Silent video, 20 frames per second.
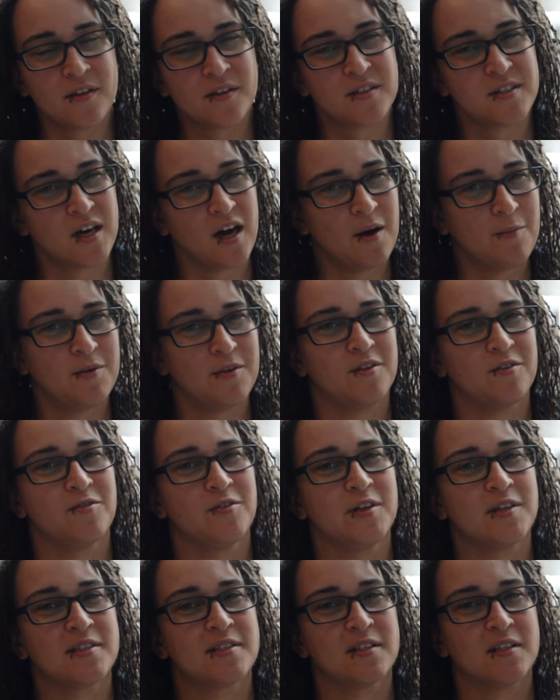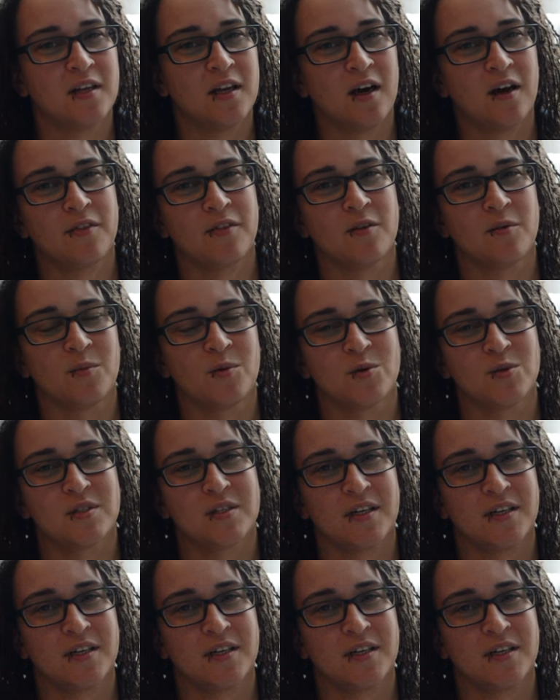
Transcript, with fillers: the top of the foot is not the most